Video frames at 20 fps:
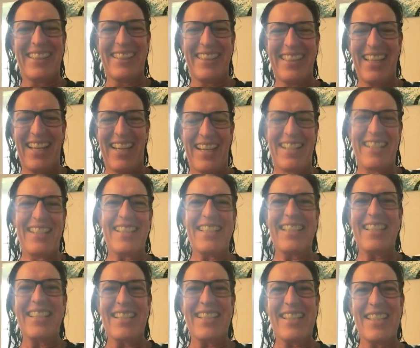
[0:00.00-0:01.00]
Yeah.
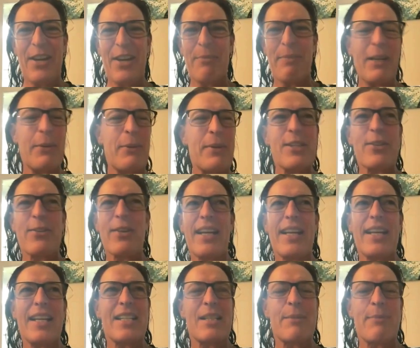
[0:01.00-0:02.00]
So, but it was
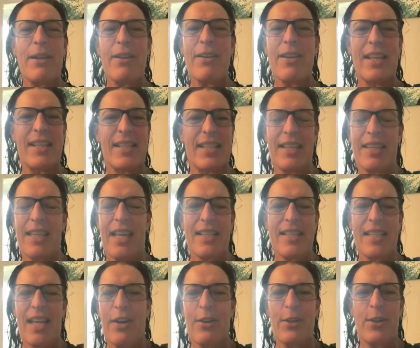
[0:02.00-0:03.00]
great experience, and
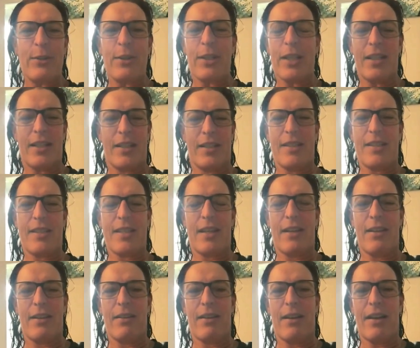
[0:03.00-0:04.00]
that's how you learn.
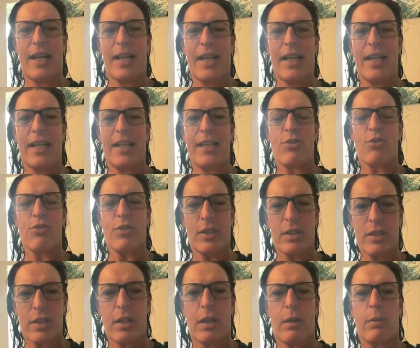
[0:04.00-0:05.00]
So I
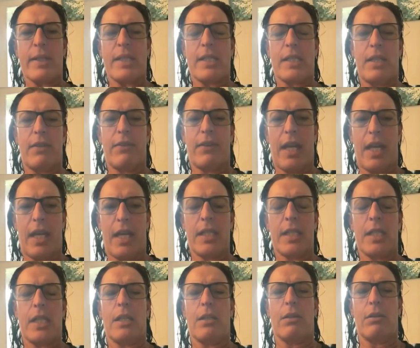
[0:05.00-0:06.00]
drilled a lot with Steve
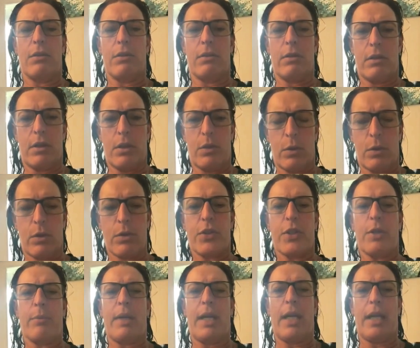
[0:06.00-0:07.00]
Kennedy, who you
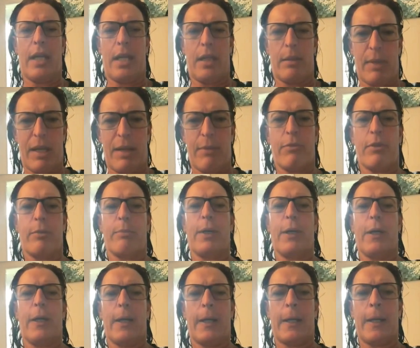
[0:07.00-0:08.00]
also met at Bamford
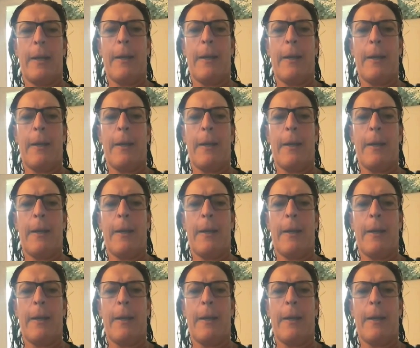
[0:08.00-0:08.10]
Park.